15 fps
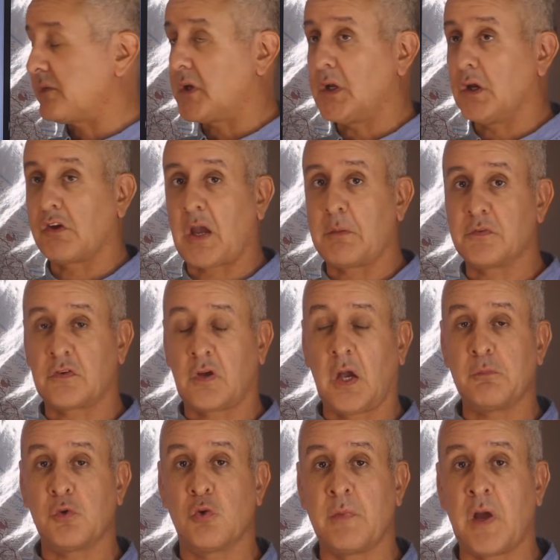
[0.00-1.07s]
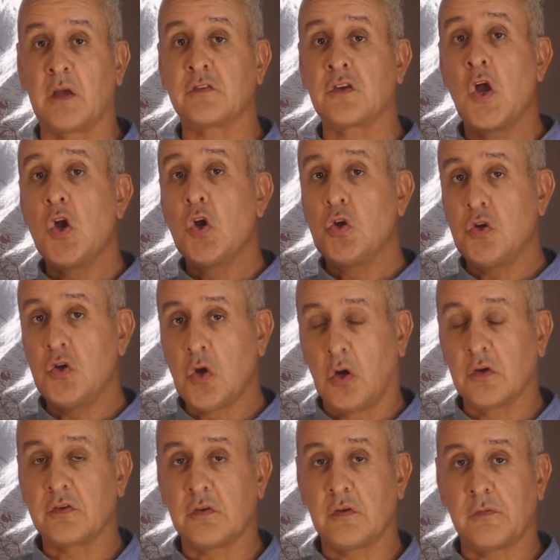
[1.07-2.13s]
kilograms tow ball mass,
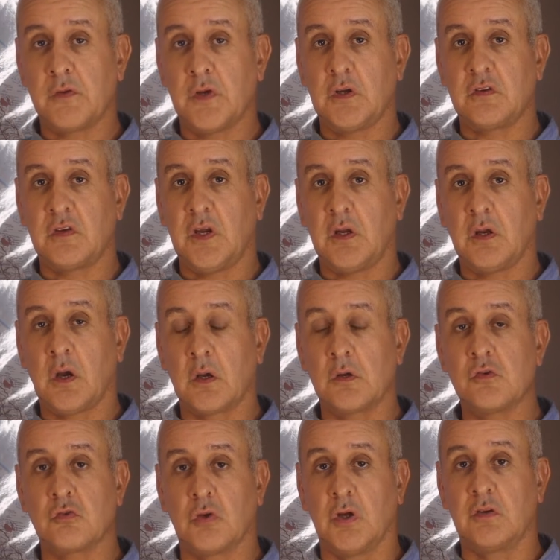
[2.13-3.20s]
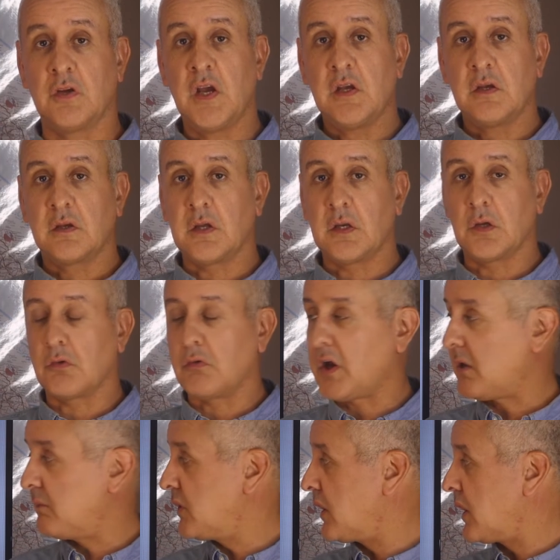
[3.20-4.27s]
not the 1,300
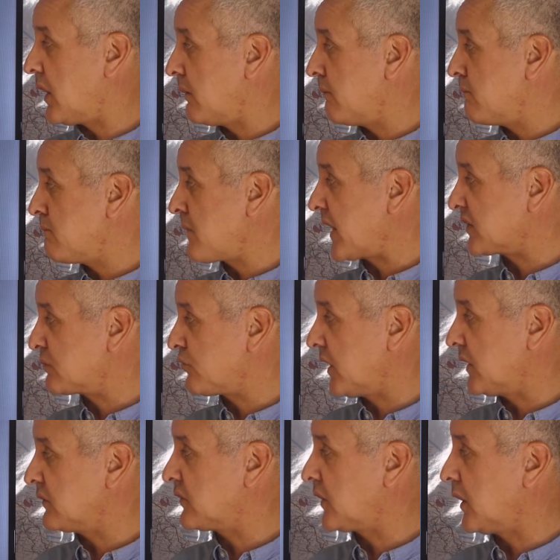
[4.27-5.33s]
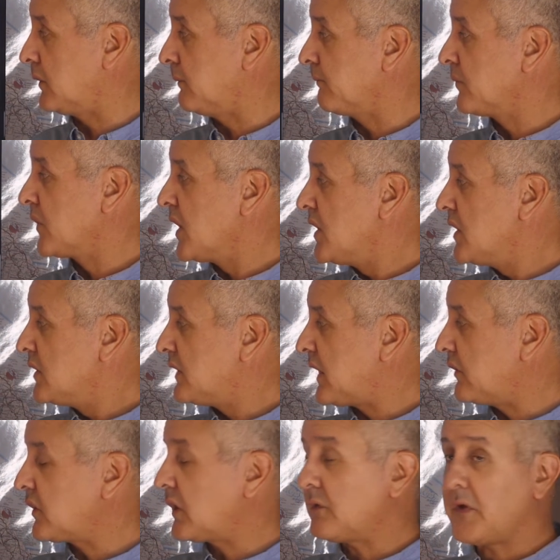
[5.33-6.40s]
kilogram max brake tow.
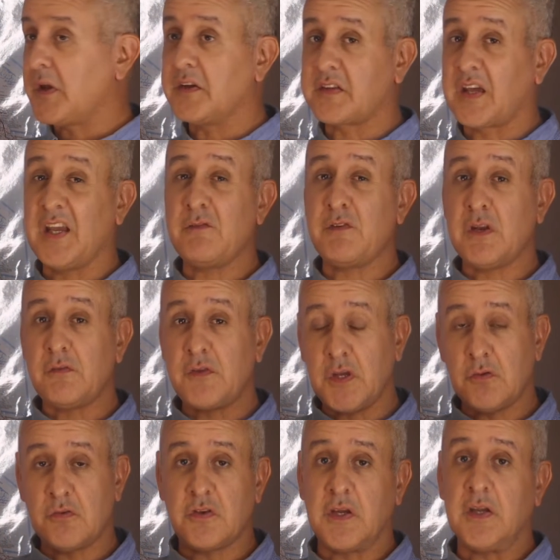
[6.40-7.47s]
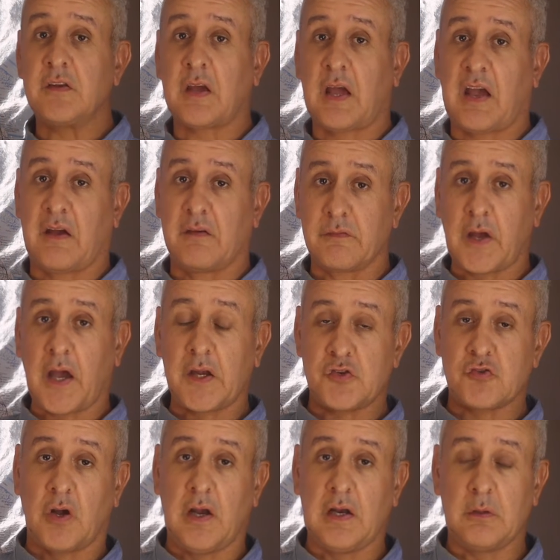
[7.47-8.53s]
Now, the other thing is that even if you did have a
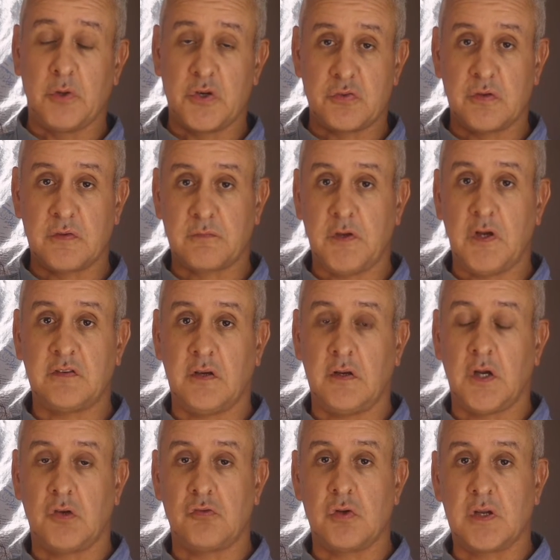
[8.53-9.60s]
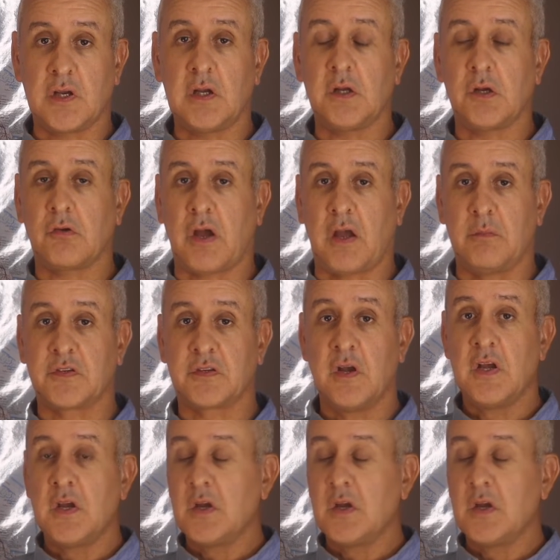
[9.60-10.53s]
trailer which was 1,300 kilograms,